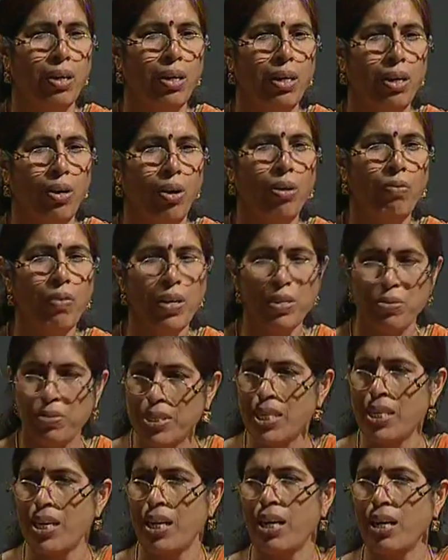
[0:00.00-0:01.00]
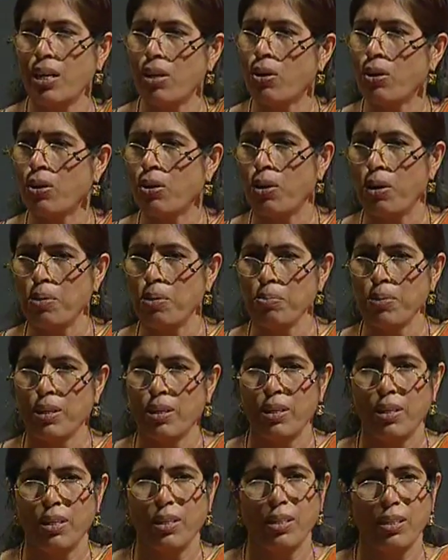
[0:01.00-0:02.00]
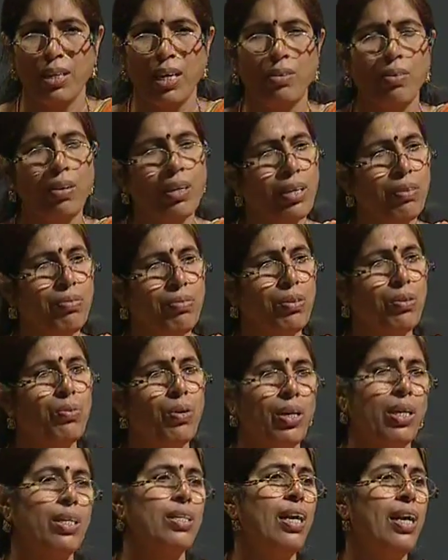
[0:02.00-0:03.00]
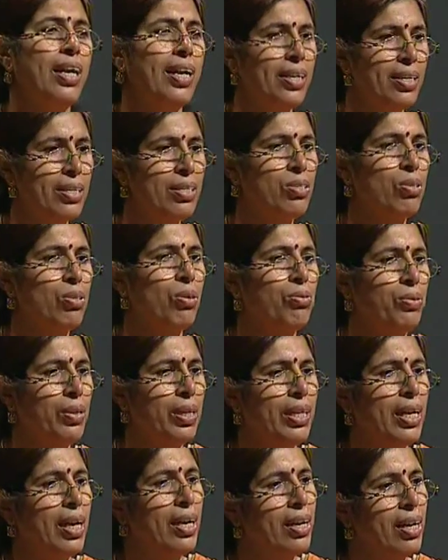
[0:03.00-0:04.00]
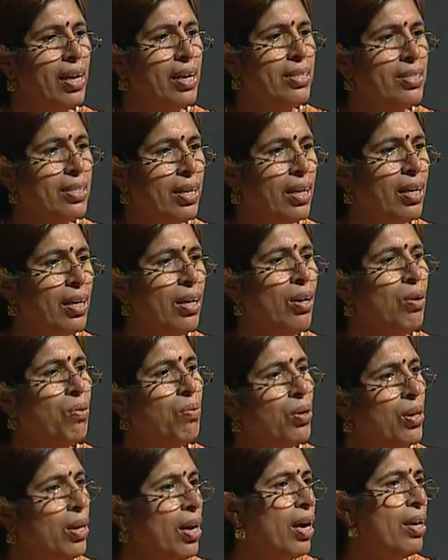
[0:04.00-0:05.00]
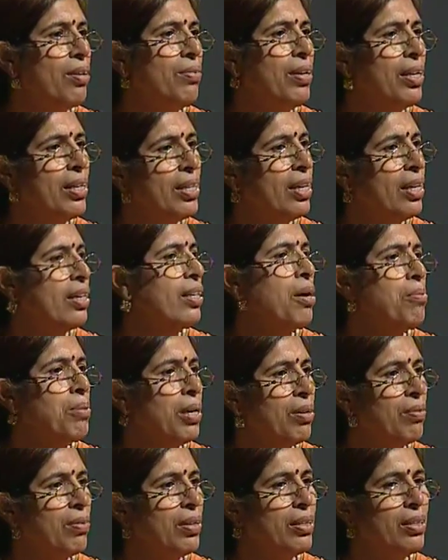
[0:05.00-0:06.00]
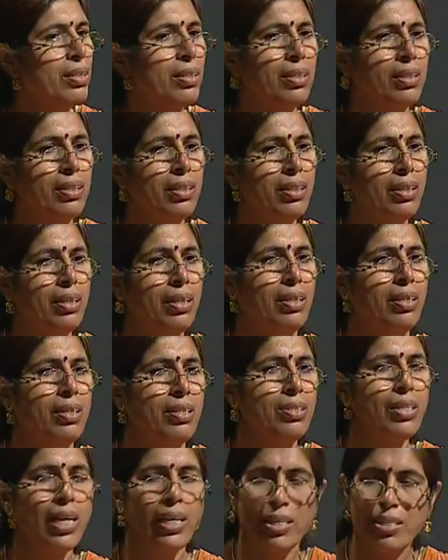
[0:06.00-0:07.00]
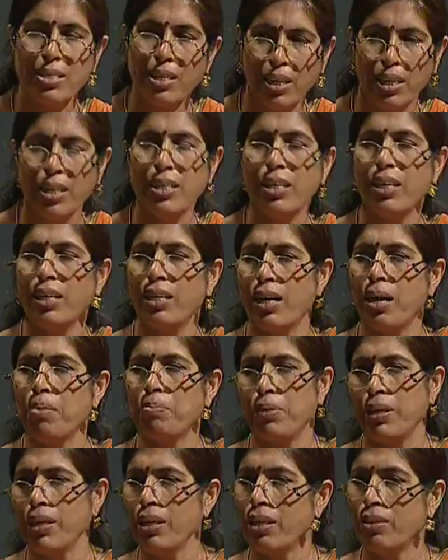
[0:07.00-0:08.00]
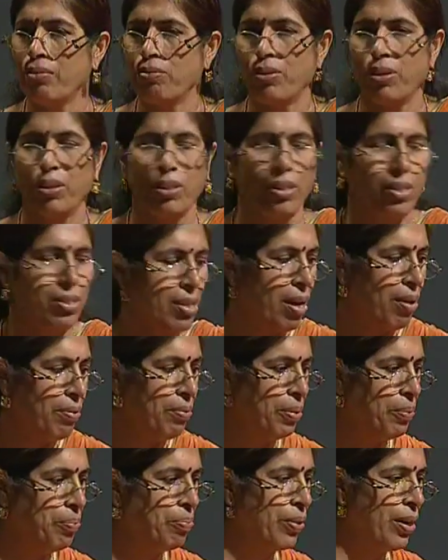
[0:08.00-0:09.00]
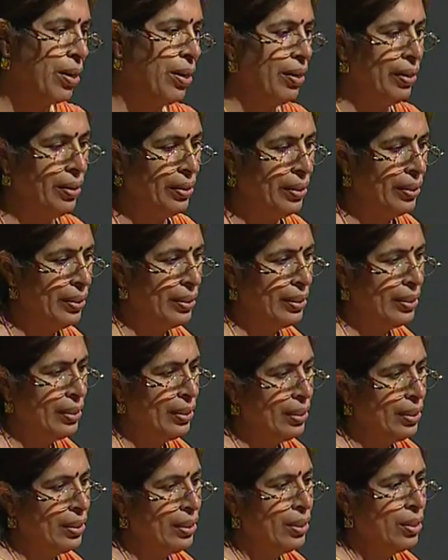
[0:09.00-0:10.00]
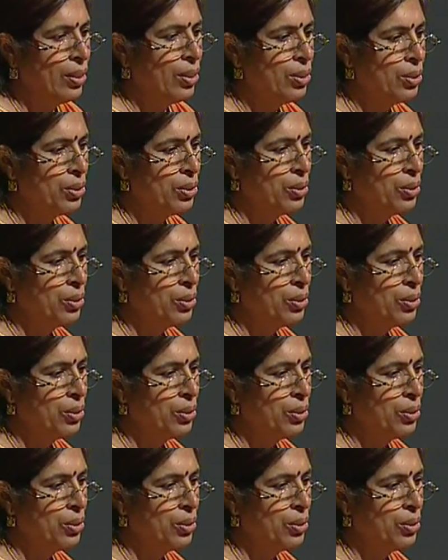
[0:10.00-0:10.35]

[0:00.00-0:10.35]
and always visit ni.com. That will give you what are the latest software they are releasing, what hardware they are coming with. That is a leading company for this LabVIEW.